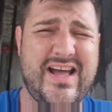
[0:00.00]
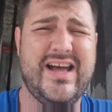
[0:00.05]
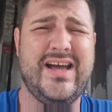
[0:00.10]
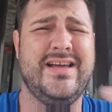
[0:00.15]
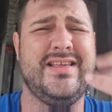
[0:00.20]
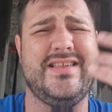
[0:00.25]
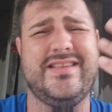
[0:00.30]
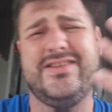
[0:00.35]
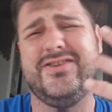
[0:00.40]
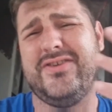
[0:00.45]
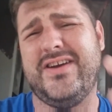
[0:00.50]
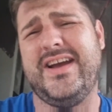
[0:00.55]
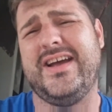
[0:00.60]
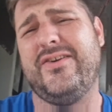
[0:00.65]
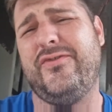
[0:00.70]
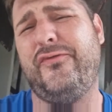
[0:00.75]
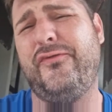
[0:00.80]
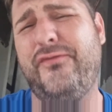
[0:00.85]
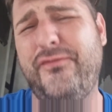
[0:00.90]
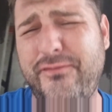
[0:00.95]
I still got a
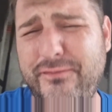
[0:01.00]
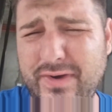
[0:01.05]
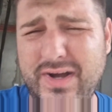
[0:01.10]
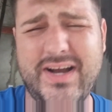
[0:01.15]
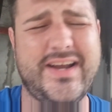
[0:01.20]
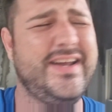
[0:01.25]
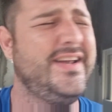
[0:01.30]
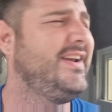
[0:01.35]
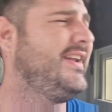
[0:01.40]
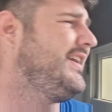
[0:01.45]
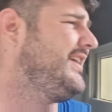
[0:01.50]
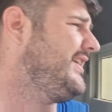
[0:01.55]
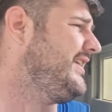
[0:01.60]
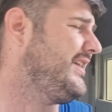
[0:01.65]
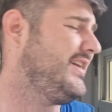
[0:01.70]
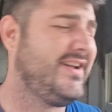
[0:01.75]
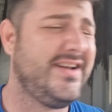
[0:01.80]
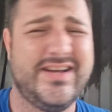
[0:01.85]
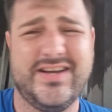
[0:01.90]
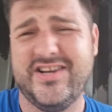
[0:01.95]
fucking
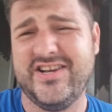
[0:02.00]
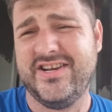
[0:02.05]
headache.